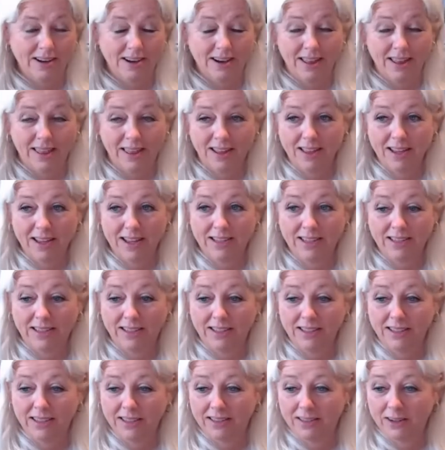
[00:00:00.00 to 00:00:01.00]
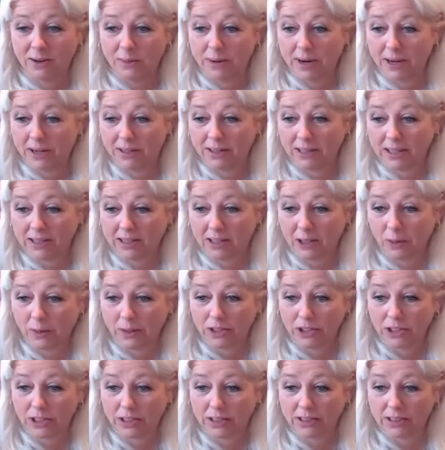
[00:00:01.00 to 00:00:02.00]
that's it. Nobody else has any
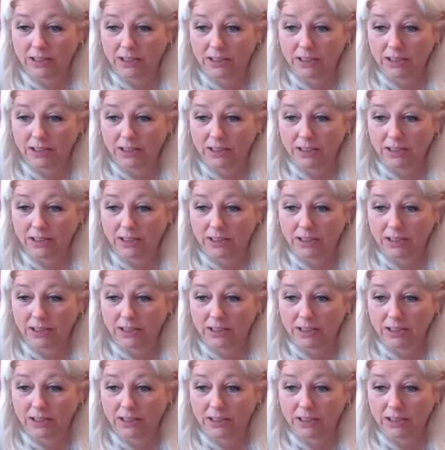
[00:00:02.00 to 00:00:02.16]
questions.